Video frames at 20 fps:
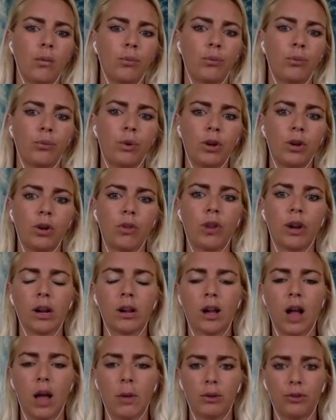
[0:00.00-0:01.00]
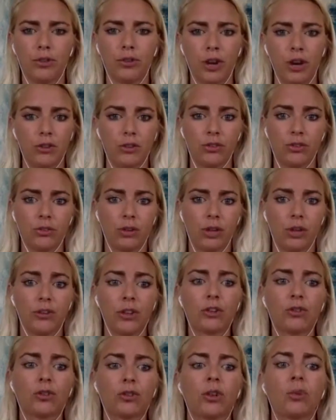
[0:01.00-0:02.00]
we know that in climate change,
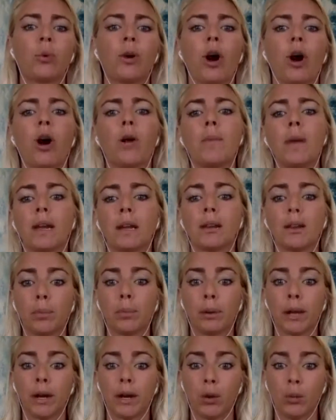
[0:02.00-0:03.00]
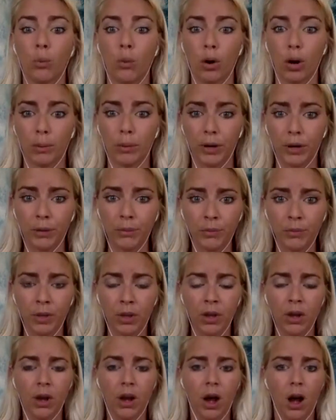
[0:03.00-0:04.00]
essentially we are making the planet warmer
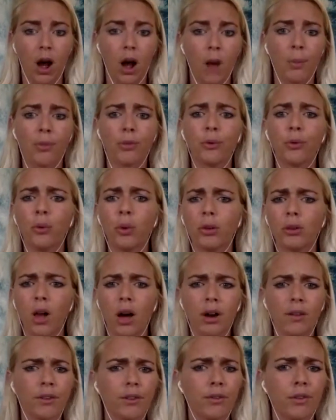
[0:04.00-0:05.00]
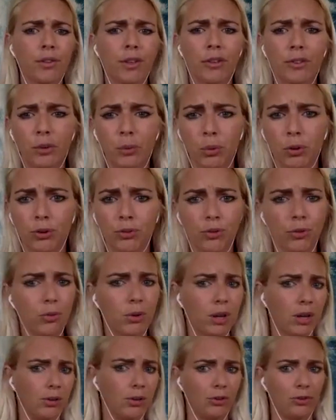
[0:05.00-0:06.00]
through a lot of different things that we're
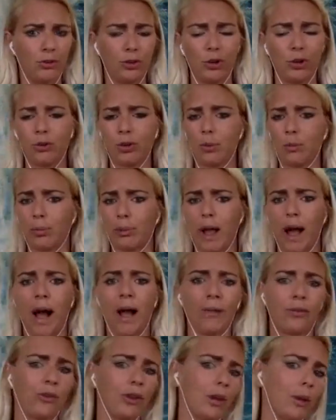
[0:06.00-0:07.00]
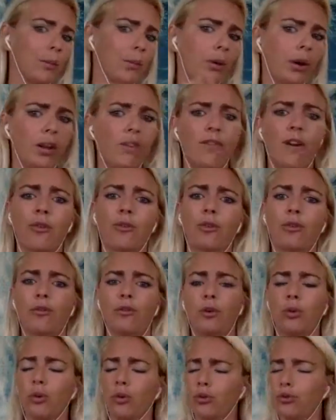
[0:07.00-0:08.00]
doing, just using plastic, burning fossil
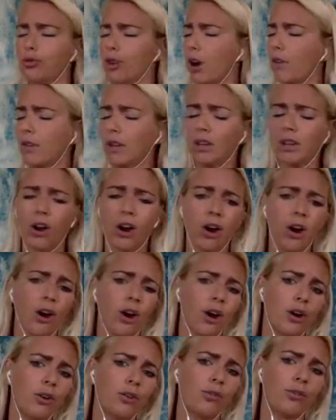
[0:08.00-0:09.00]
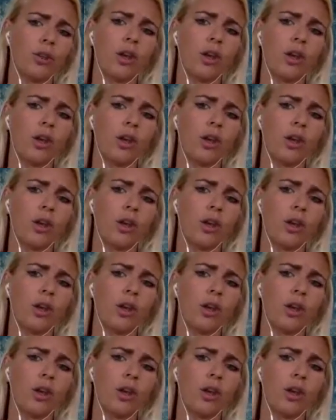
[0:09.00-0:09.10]
fuels, driving cars,